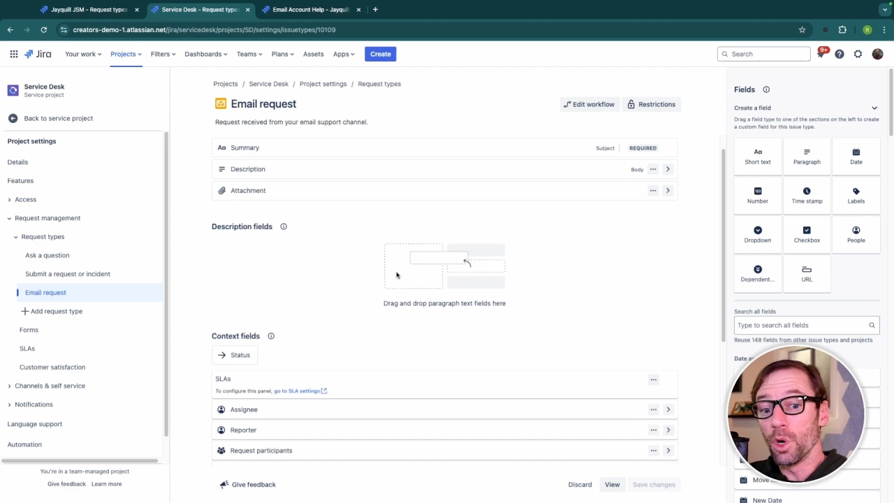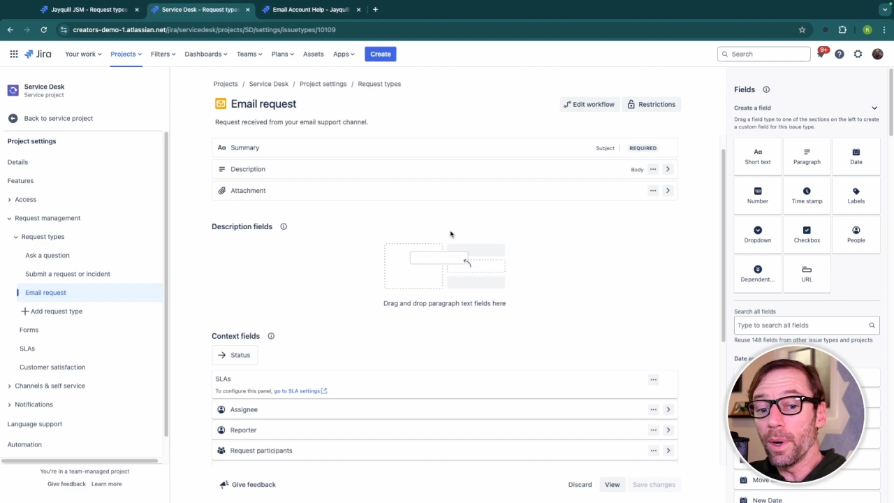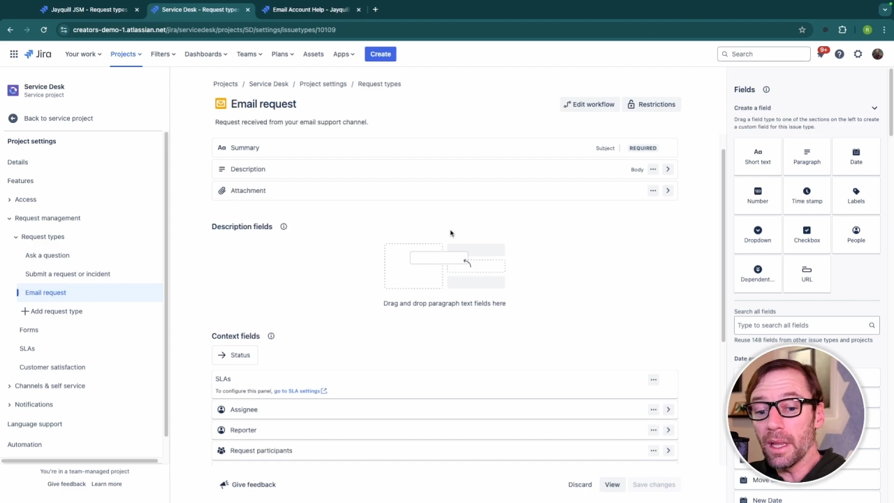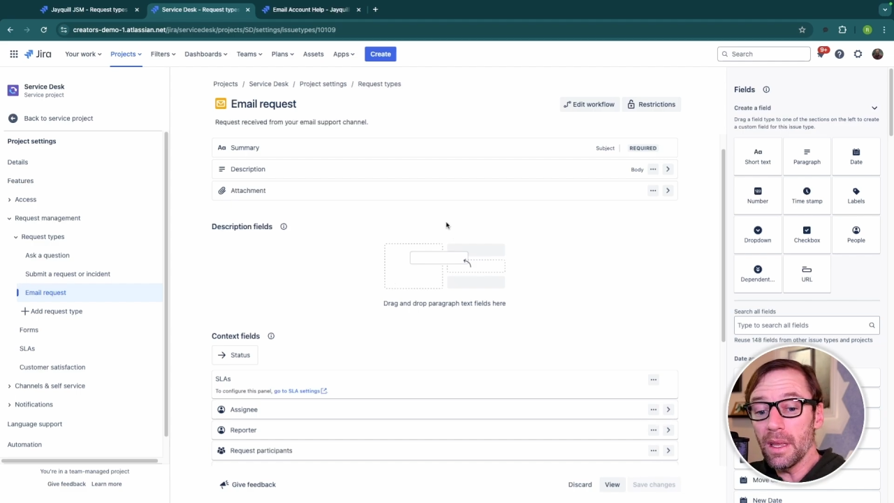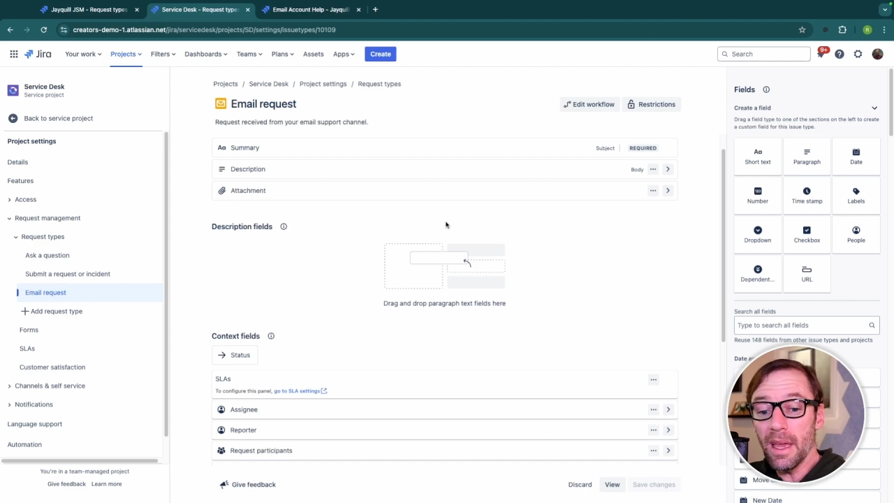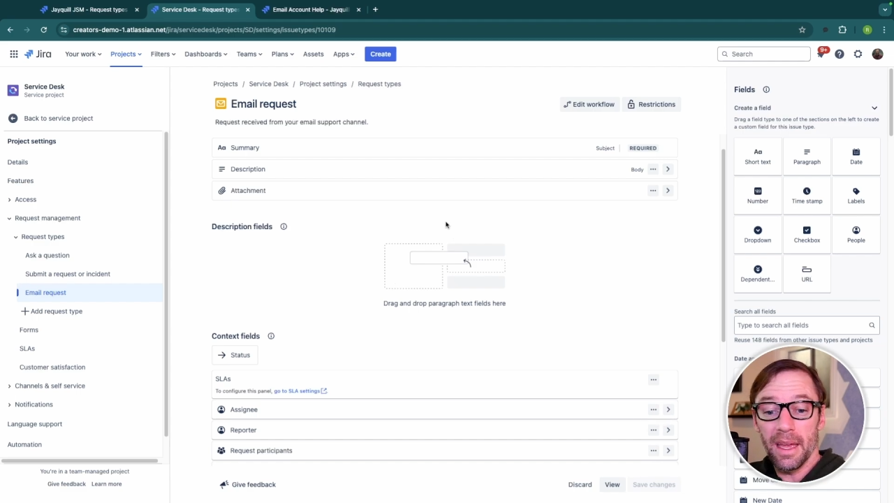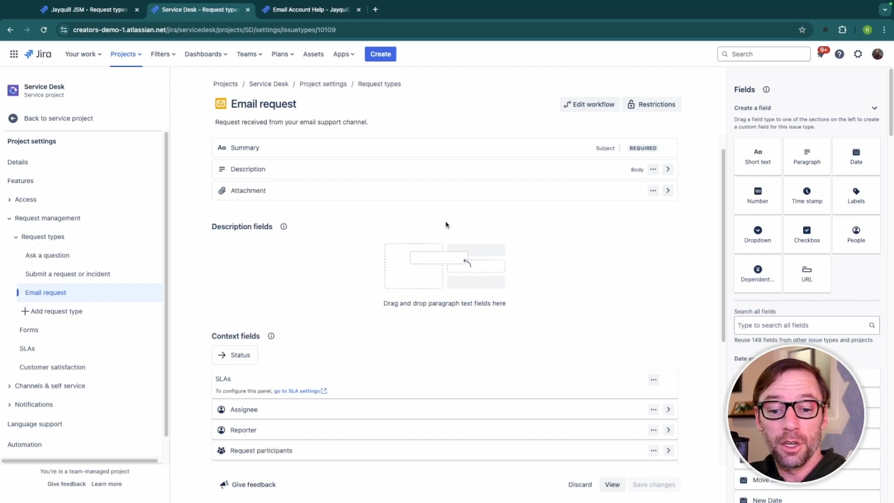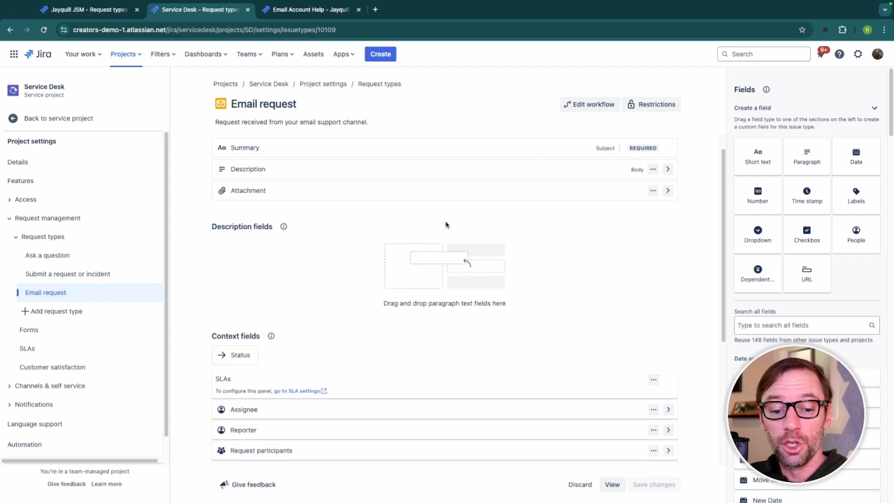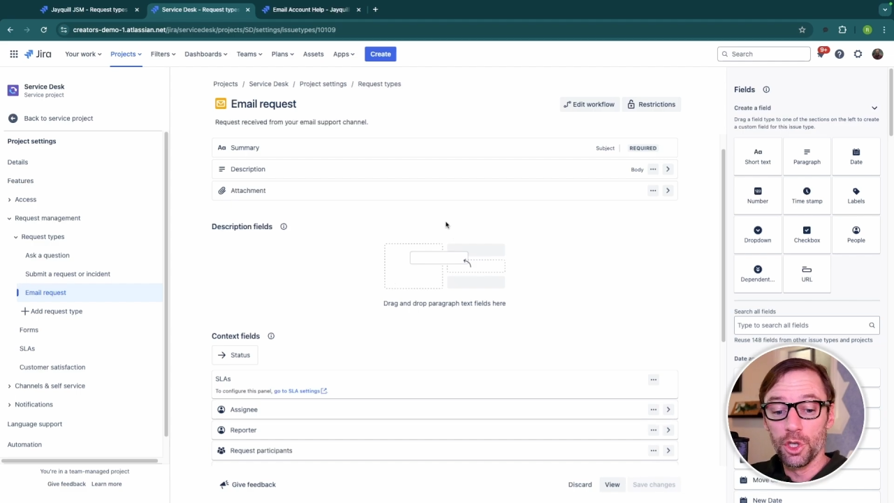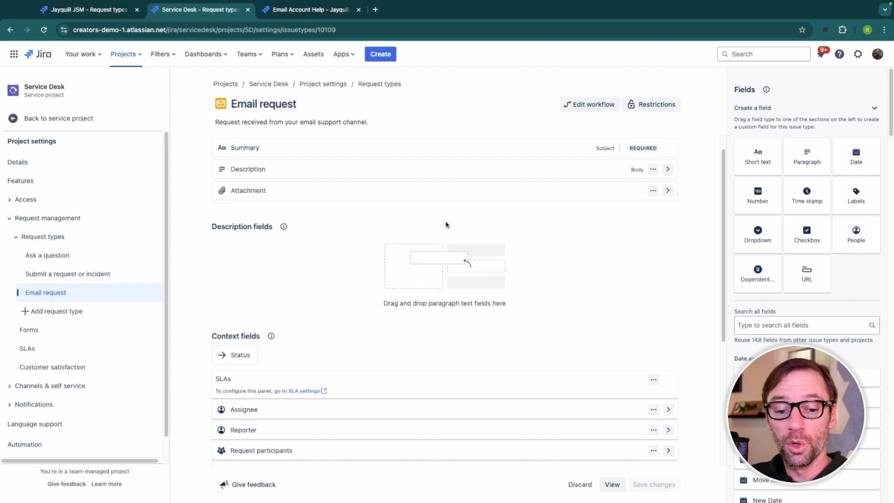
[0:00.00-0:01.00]
quickly and
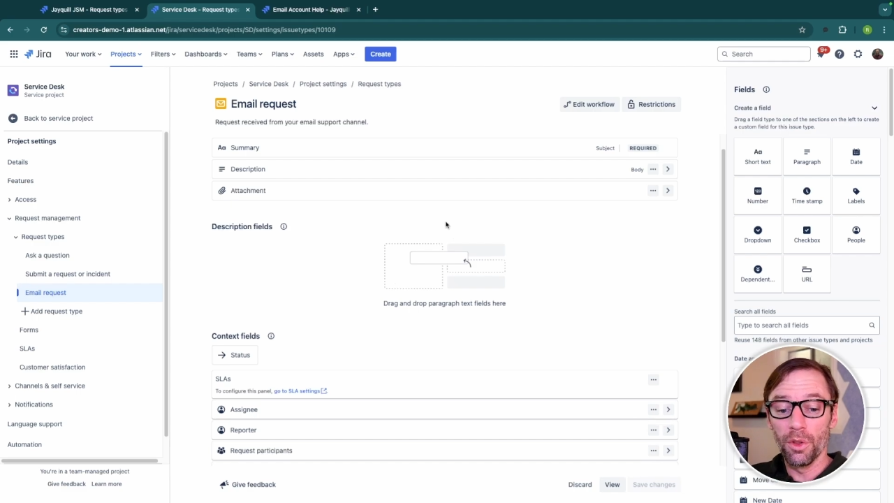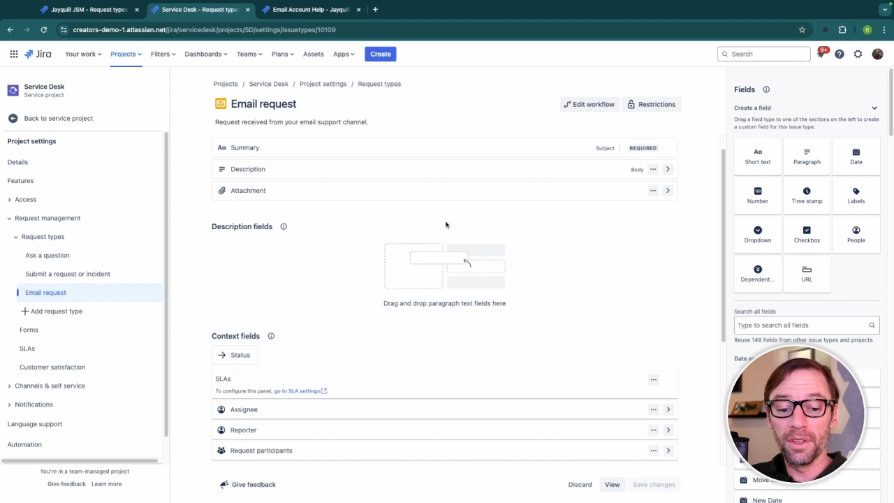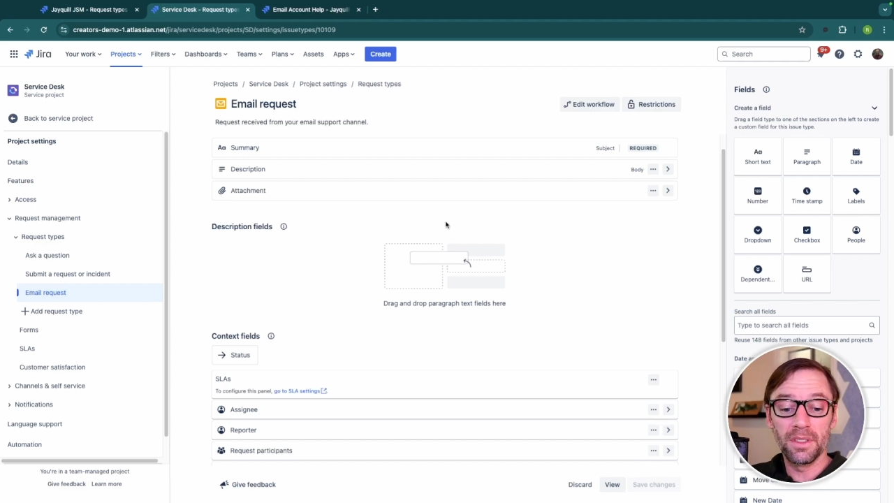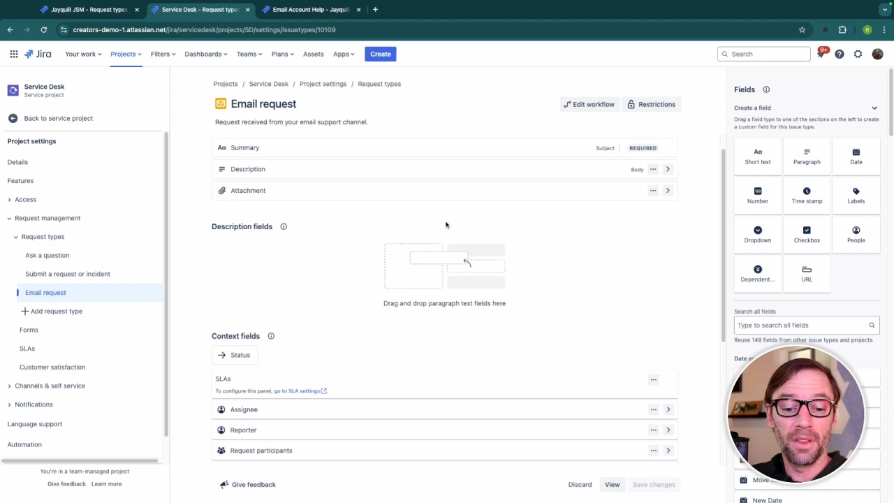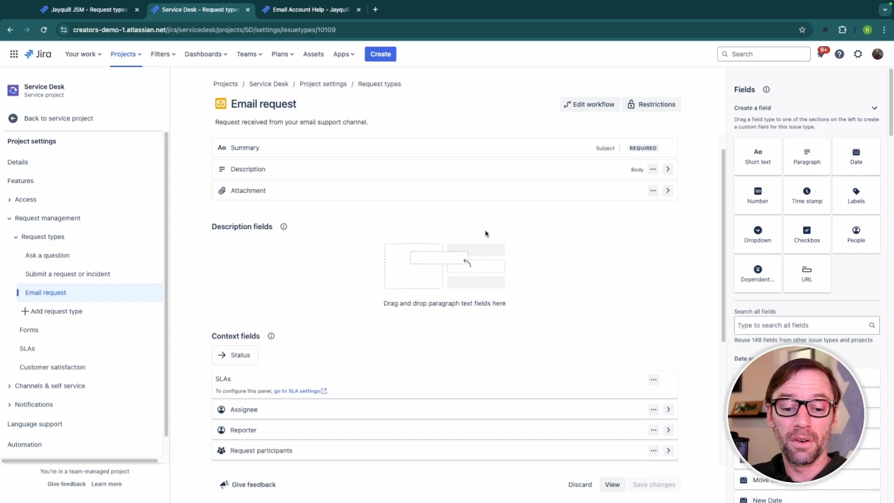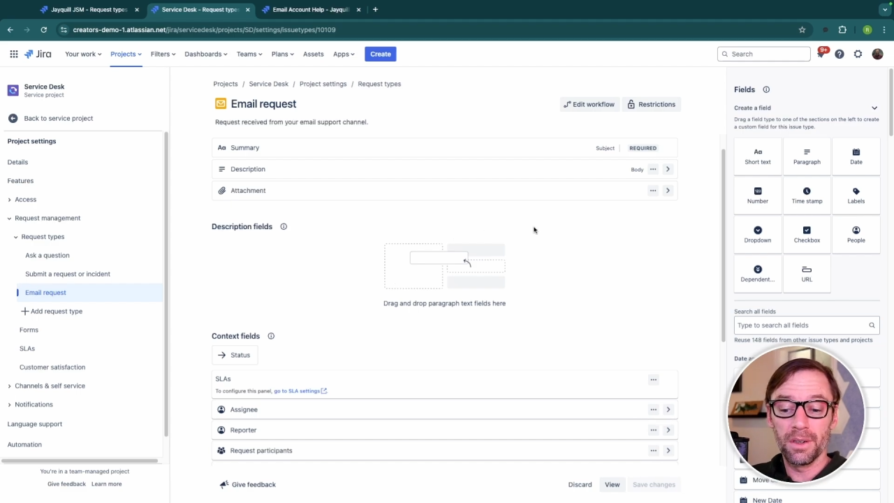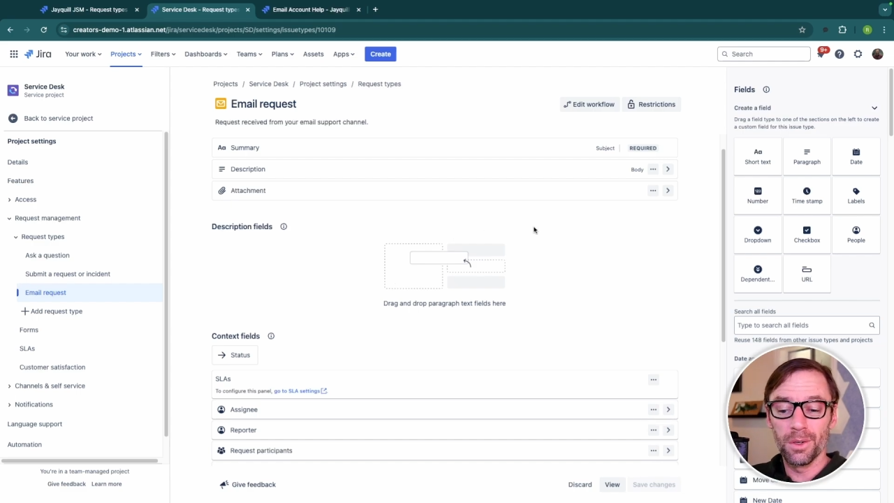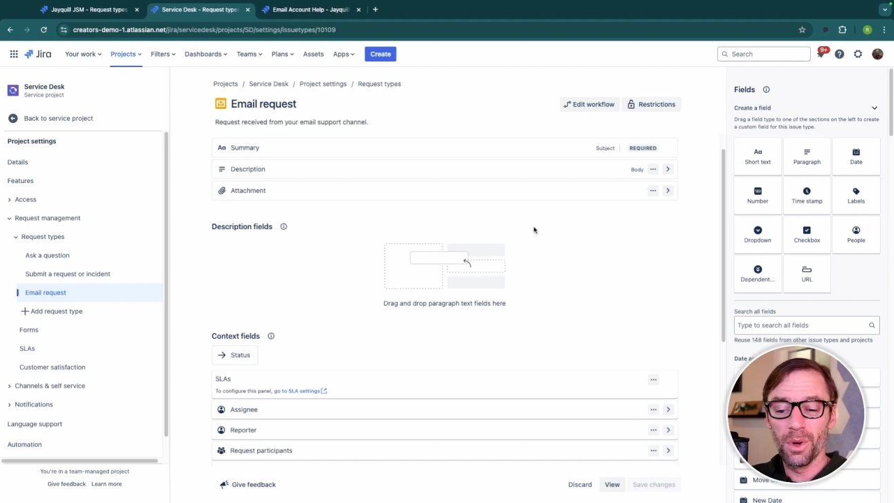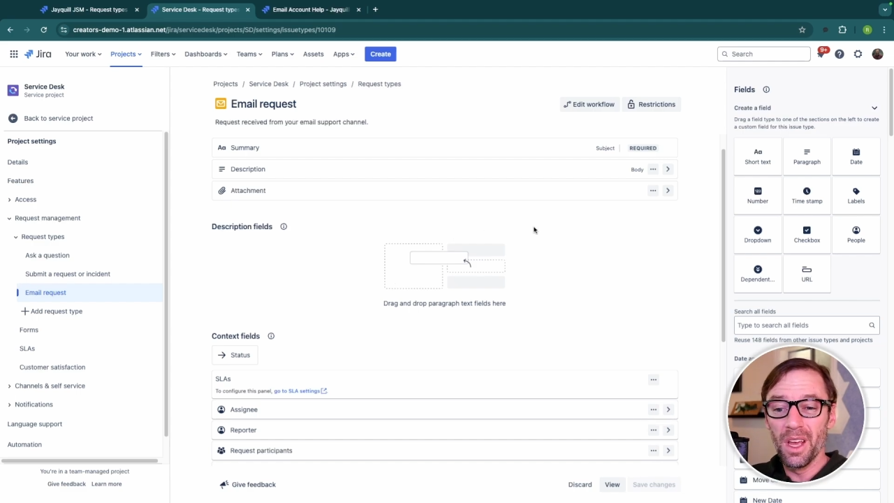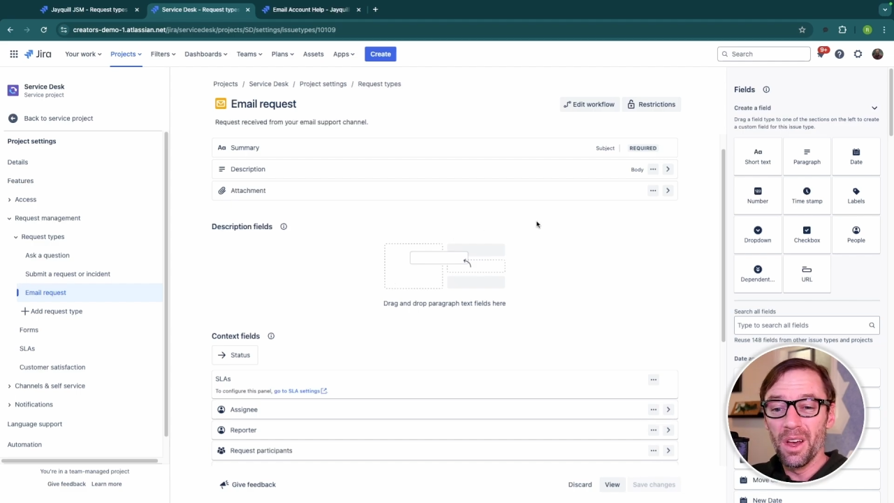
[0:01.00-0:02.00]
control things on their own